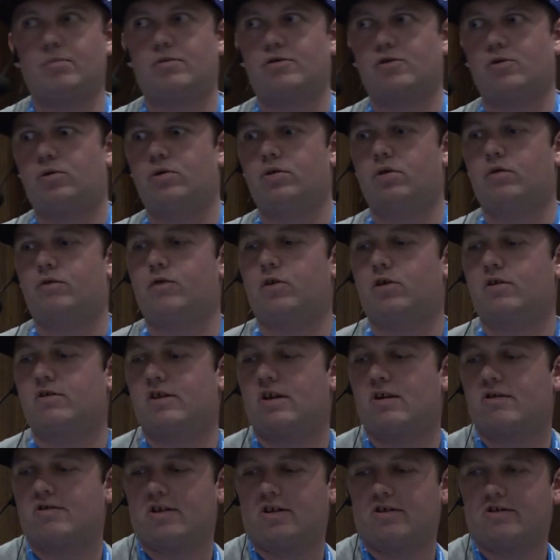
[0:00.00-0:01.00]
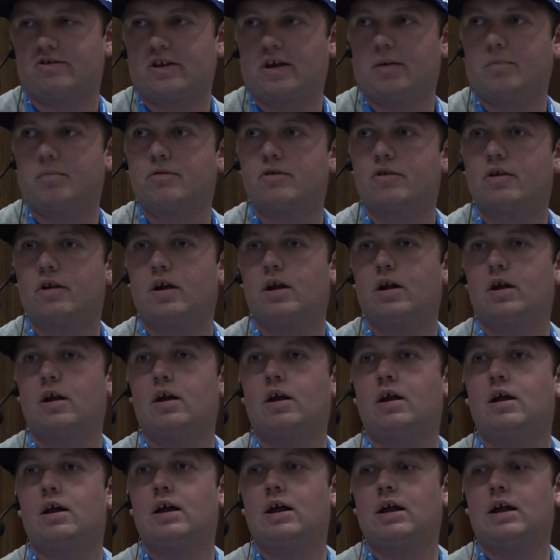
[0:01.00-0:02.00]
sort of access systems.
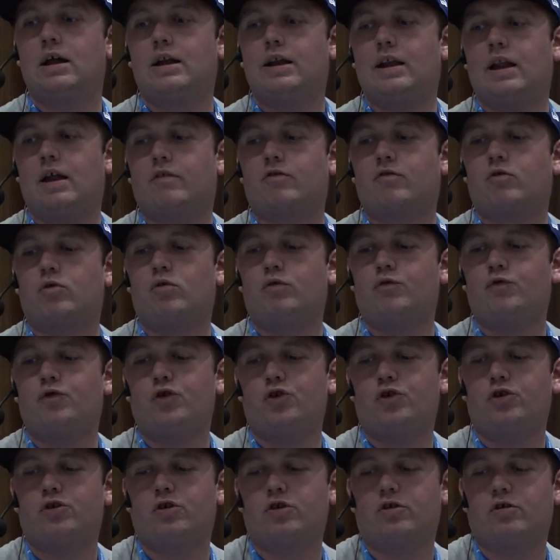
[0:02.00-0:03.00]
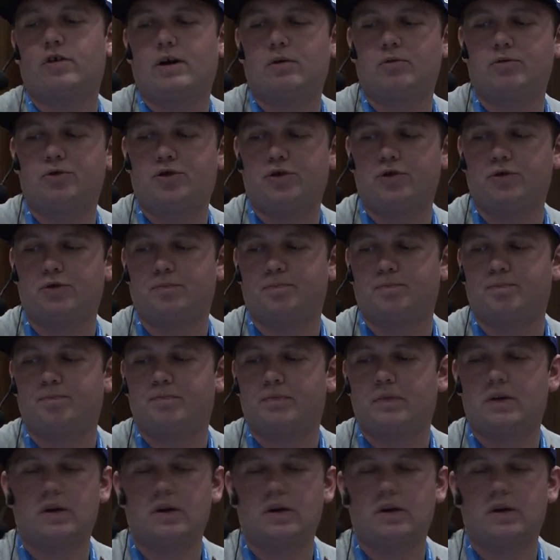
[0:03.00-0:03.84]
Let's go further, round 2.